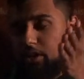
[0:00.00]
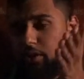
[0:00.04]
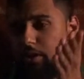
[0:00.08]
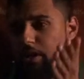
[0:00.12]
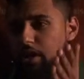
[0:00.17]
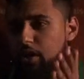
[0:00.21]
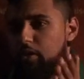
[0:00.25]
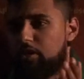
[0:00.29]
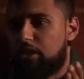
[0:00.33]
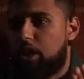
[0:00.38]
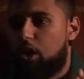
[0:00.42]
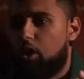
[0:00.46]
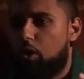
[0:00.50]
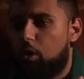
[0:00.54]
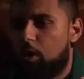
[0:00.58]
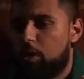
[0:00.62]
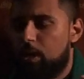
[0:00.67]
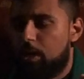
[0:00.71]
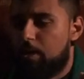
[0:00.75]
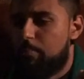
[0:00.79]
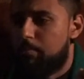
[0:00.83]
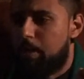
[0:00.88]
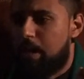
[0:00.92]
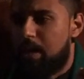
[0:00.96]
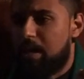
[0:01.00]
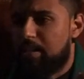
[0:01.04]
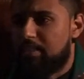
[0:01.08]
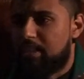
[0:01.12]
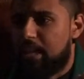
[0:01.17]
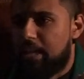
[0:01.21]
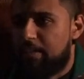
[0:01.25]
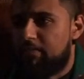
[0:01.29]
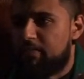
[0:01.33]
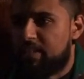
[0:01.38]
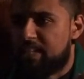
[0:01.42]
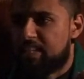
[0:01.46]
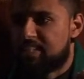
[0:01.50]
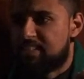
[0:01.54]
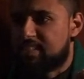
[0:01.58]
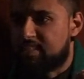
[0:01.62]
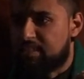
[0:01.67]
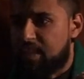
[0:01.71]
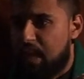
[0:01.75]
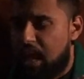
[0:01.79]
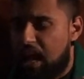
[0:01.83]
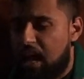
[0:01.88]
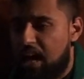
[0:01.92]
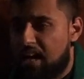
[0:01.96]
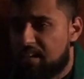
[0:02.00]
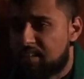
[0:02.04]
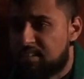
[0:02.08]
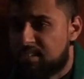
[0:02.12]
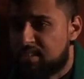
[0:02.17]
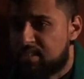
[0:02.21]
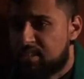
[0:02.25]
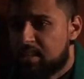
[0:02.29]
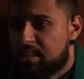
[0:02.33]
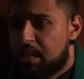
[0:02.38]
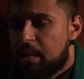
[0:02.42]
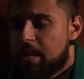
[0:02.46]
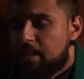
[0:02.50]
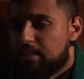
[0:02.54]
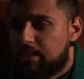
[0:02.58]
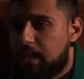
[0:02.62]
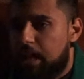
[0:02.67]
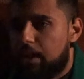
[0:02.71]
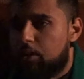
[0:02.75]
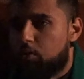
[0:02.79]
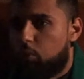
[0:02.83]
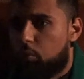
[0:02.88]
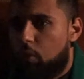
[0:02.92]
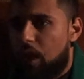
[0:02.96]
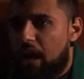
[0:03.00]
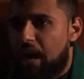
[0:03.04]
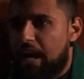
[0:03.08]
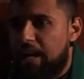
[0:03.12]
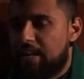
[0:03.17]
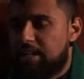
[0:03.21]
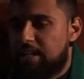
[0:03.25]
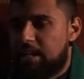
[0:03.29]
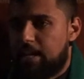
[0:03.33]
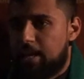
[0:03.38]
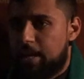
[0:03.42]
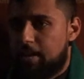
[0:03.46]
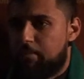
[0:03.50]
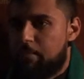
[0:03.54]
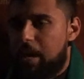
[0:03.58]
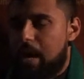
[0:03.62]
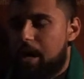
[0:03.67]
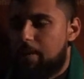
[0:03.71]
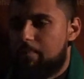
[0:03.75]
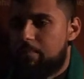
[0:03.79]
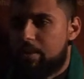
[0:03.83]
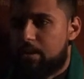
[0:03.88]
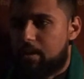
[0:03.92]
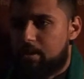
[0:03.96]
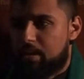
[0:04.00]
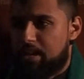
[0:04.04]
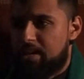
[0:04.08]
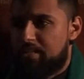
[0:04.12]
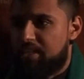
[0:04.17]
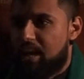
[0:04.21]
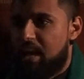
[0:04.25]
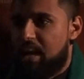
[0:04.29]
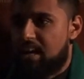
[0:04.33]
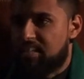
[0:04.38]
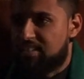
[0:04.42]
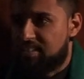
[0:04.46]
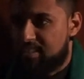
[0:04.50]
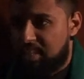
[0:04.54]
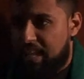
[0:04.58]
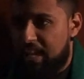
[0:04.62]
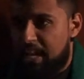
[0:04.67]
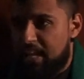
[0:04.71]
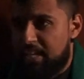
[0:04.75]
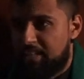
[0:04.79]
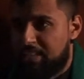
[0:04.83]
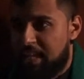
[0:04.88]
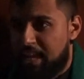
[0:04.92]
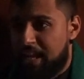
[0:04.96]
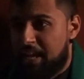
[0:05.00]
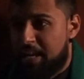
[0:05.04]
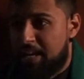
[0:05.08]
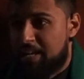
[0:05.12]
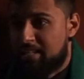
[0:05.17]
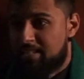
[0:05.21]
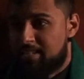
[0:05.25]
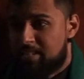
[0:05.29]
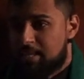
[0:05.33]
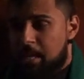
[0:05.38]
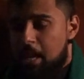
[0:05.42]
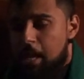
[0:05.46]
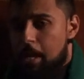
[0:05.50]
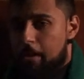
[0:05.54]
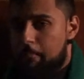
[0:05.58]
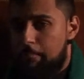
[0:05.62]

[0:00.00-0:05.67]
You know, the ulama, they've discussed that why did Imam al-Rida say this?